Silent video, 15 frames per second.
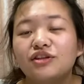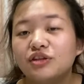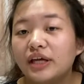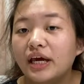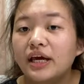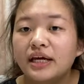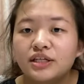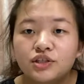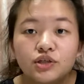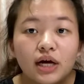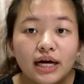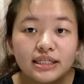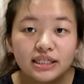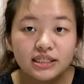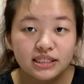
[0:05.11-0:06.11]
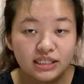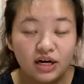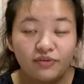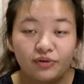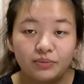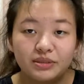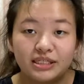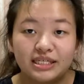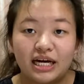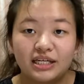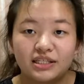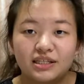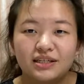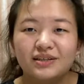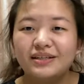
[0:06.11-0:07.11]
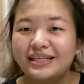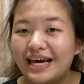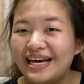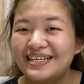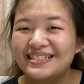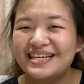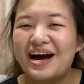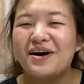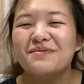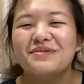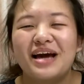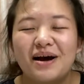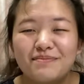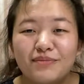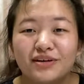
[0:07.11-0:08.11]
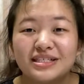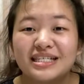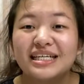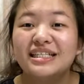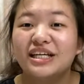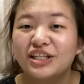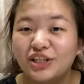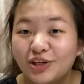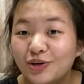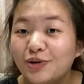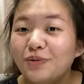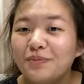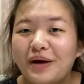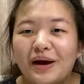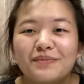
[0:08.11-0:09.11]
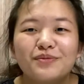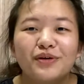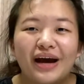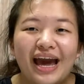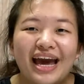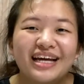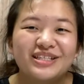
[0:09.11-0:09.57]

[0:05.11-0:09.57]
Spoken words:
today, as you guys can tell from the title, yes, I'll be unboxing the new MacBook Air